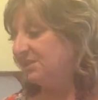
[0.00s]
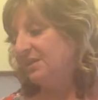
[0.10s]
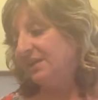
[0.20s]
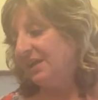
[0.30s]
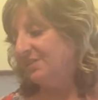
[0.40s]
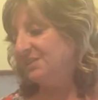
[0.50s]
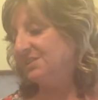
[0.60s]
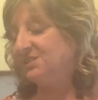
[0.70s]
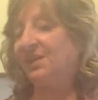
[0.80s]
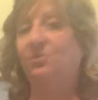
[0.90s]
and again,
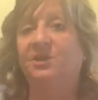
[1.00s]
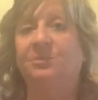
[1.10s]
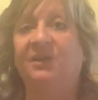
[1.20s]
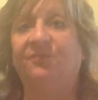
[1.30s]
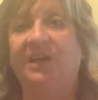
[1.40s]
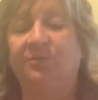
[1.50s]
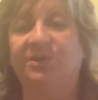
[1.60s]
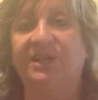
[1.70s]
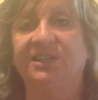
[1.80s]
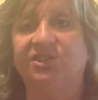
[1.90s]
this is like one of my
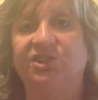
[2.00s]
favorite things